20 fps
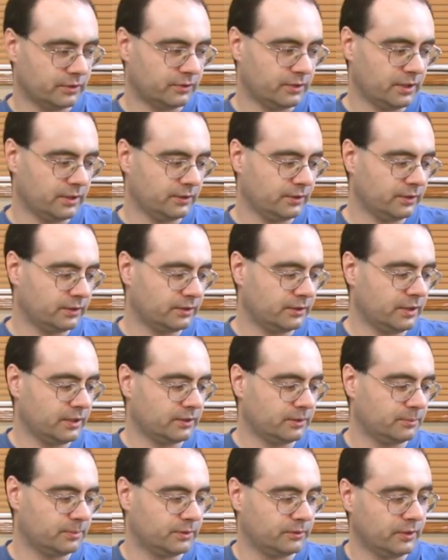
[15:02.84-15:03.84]
that they they
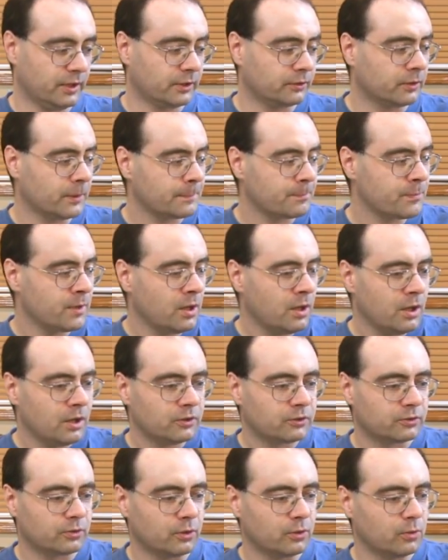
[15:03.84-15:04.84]
could possess.
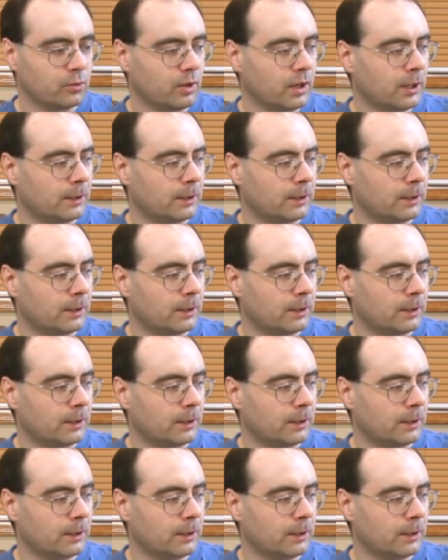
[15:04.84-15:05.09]
So.